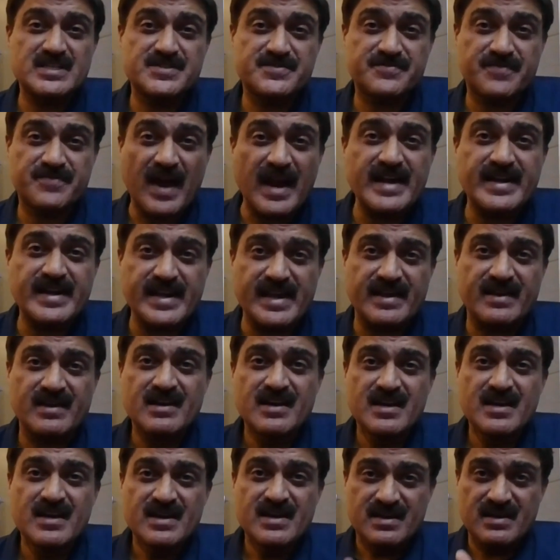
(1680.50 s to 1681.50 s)
is
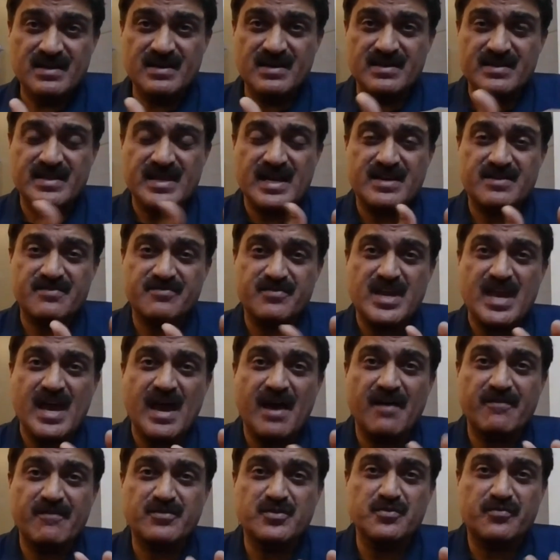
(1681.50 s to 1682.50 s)
fighting that we
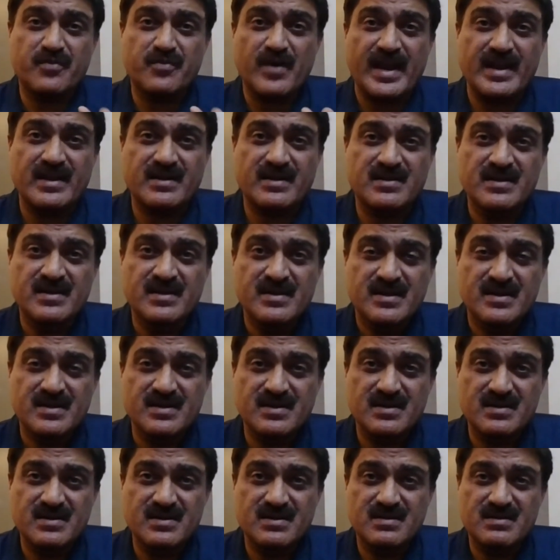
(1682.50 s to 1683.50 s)
have to fight,
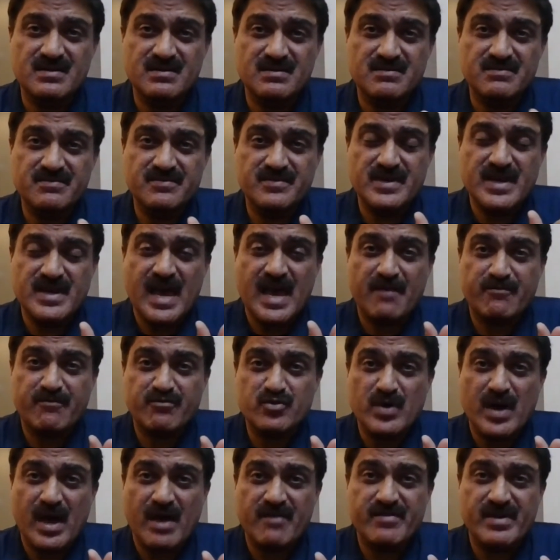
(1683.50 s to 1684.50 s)
we
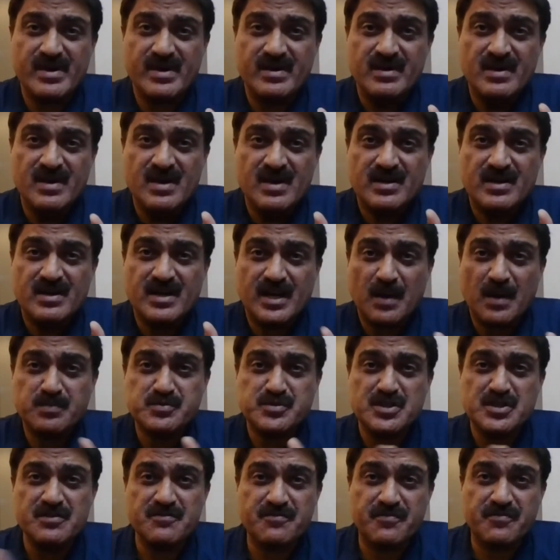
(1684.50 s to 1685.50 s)
have to have a
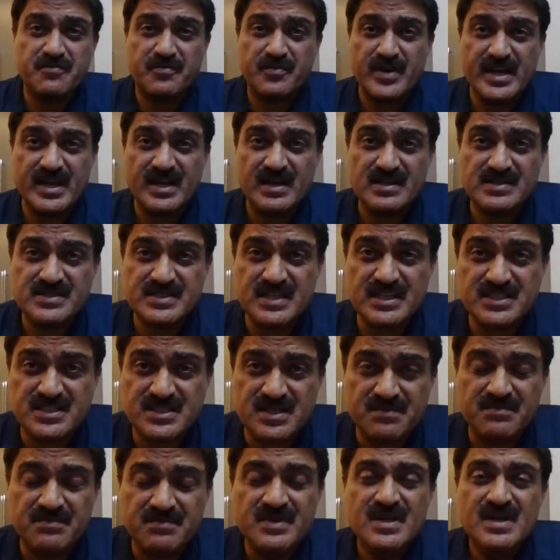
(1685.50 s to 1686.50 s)
corruption-free
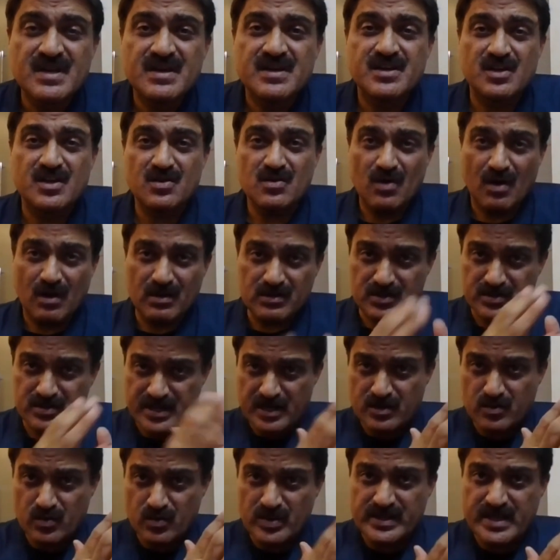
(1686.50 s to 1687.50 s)
system, although
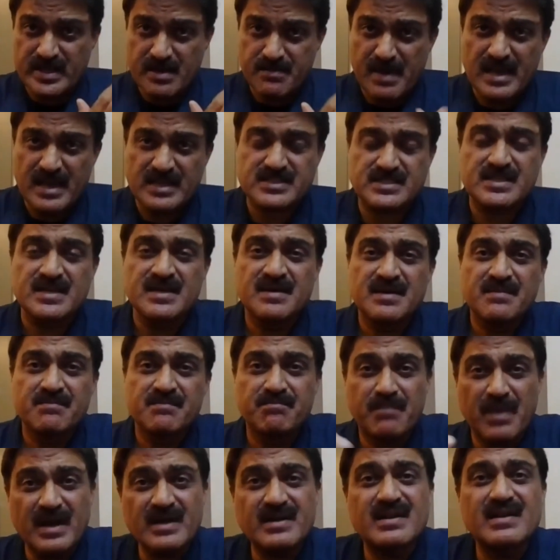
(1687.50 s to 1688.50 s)
they're doing their best.
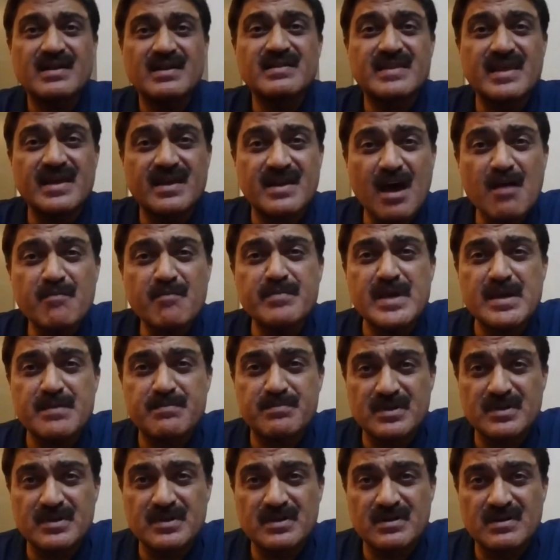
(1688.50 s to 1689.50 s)
But there are
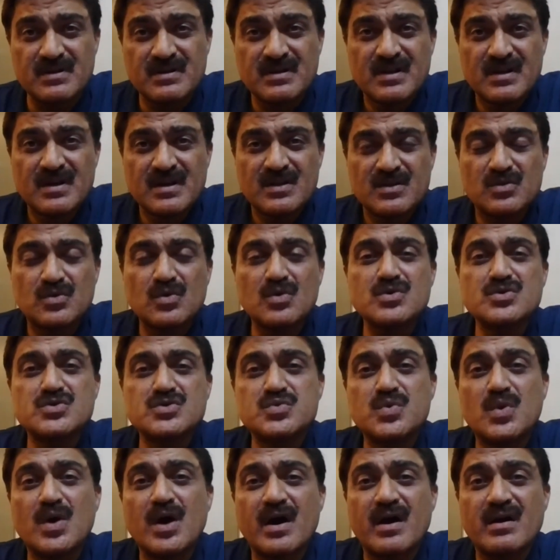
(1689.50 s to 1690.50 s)
people, those
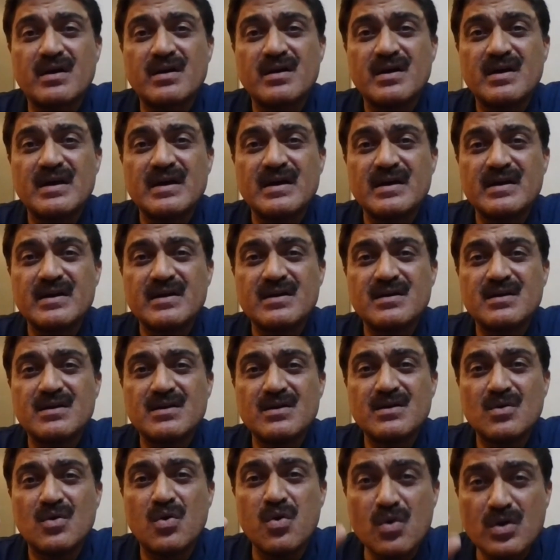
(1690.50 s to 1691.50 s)
who are
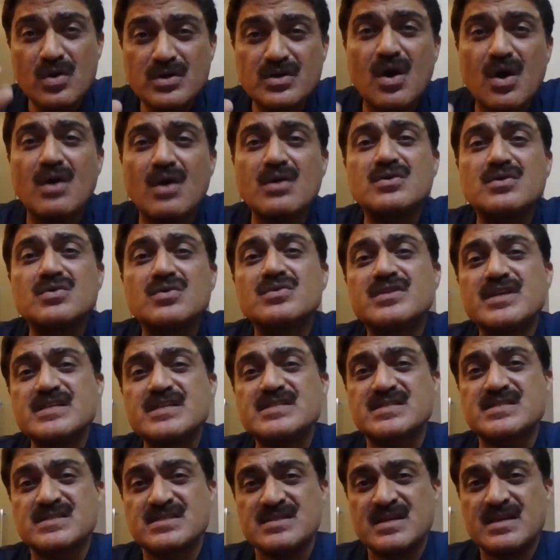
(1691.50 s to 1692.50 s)
hooked on to
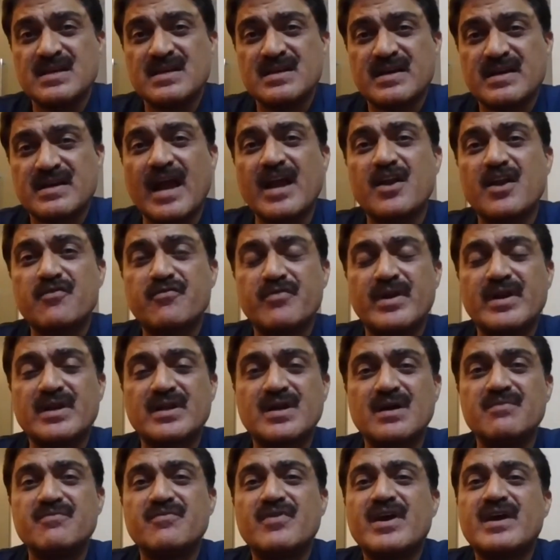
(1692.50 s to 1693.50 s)
this kind of
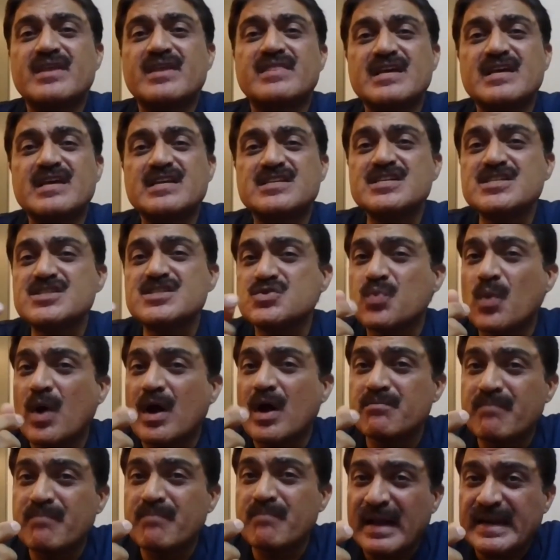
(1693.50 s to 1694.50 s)
income where they just
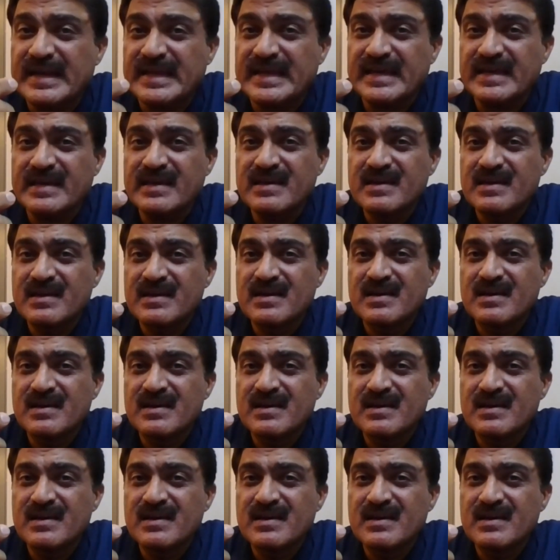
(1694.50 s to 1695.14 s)
want money